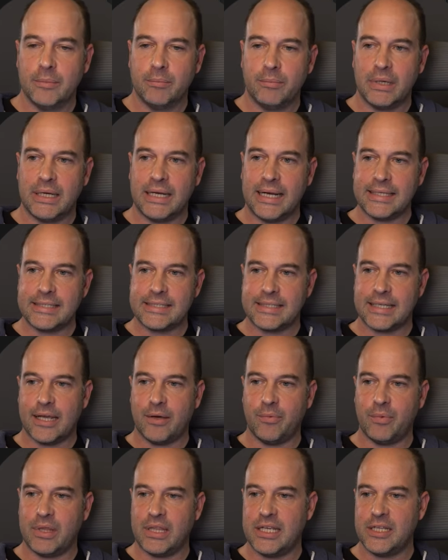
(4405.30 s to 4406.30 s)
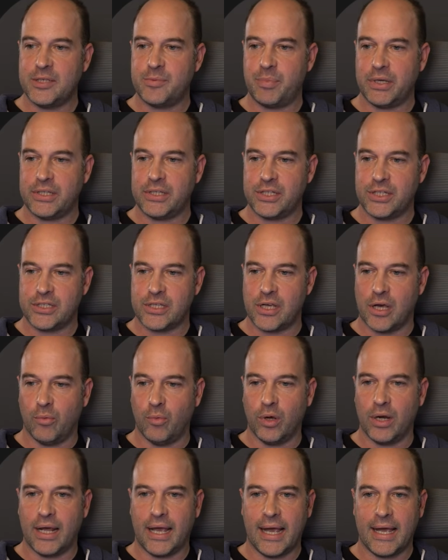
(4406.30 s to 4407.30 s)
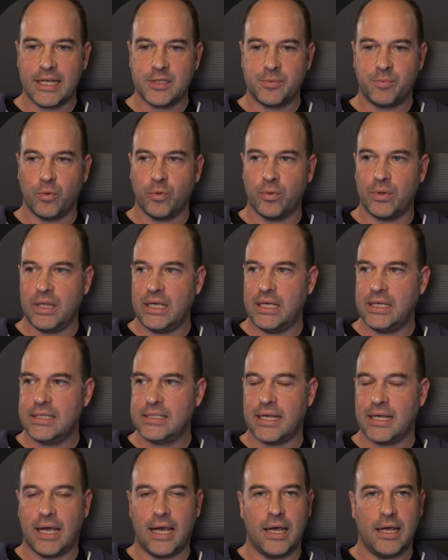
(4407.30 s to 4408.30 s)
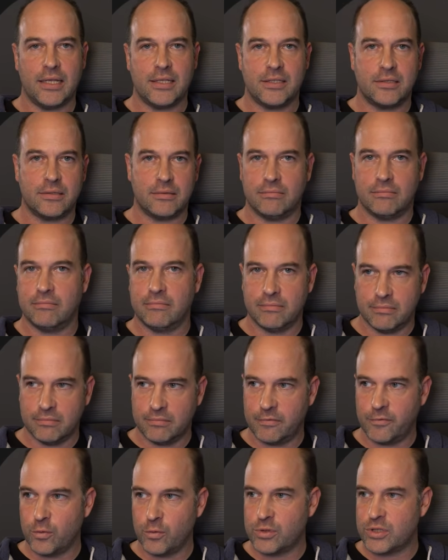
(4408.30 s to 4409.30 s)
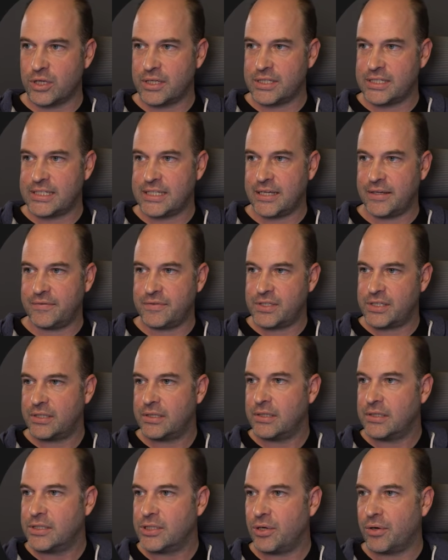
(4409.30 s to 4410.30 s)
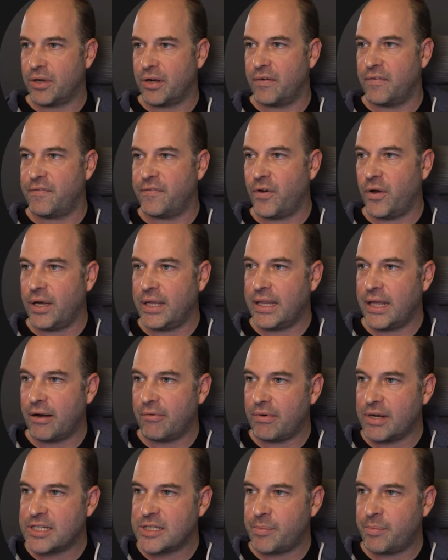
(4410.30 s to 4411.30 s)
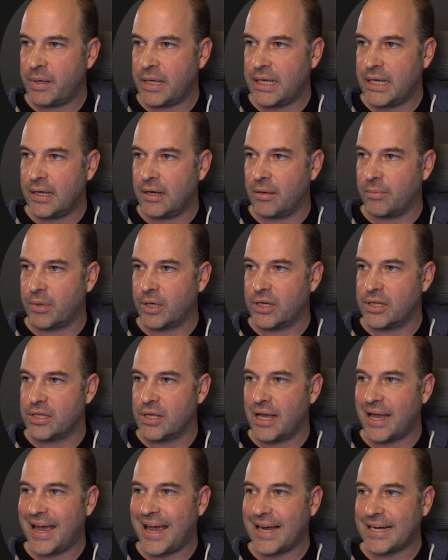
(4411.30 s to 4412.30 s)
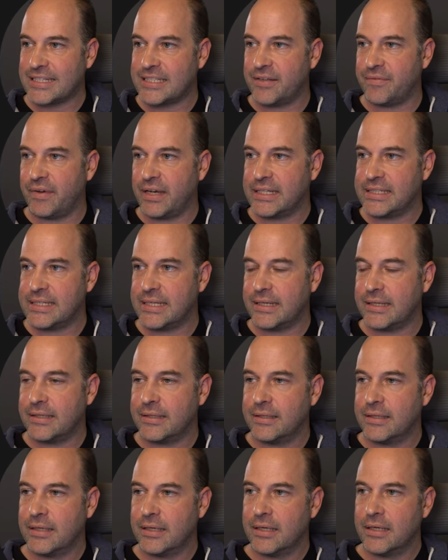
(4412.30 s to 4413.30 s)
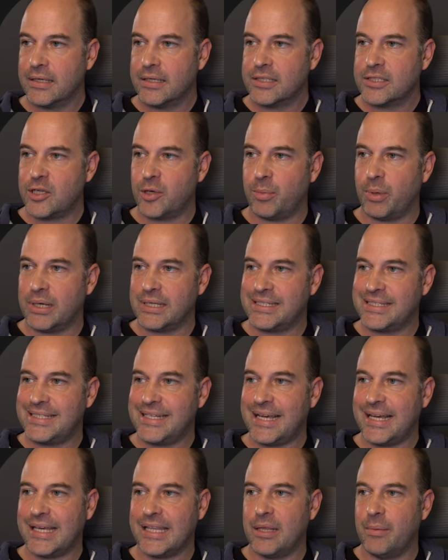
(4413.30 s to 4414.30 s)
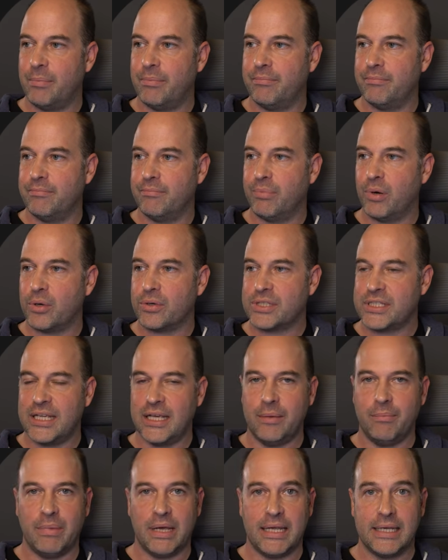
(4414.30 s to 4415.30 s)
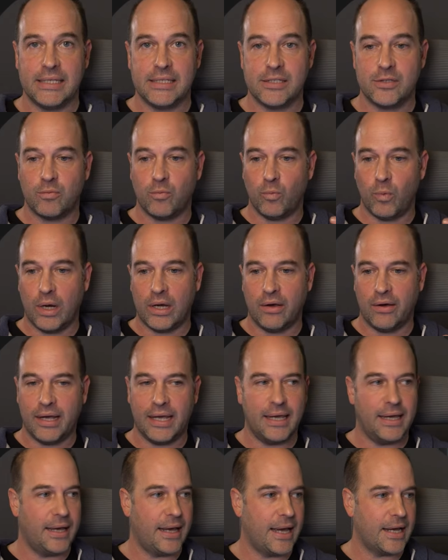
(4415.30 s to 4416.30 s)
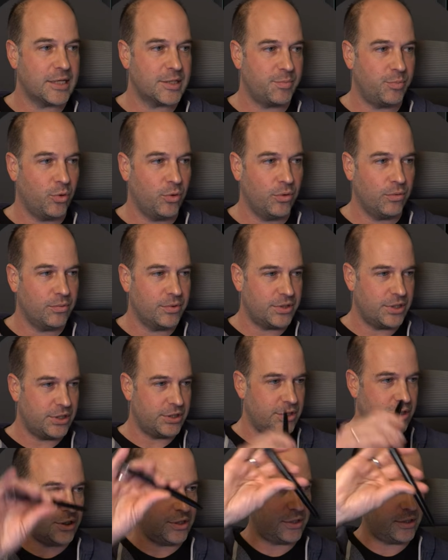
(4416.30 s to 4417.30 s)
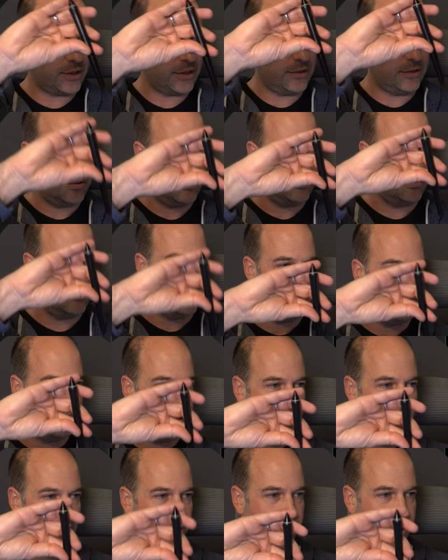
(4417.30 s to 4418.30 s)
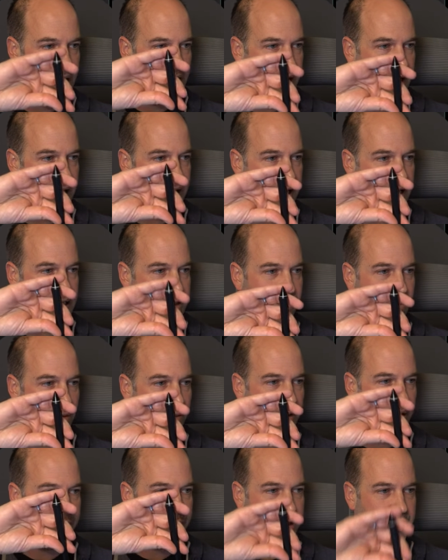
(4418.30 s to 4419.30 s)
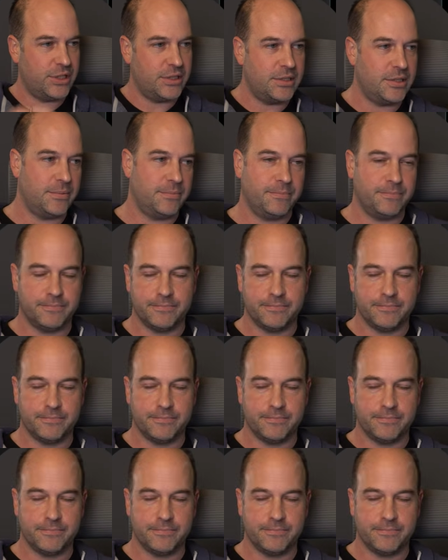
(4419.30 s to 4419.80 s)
But let's say with these pictures, I want to export these as full-size TIFFs. So I'm going to find that recipe and I'm going to activate it. So by ticking the box here means when I hit export, which is just below me there, export images,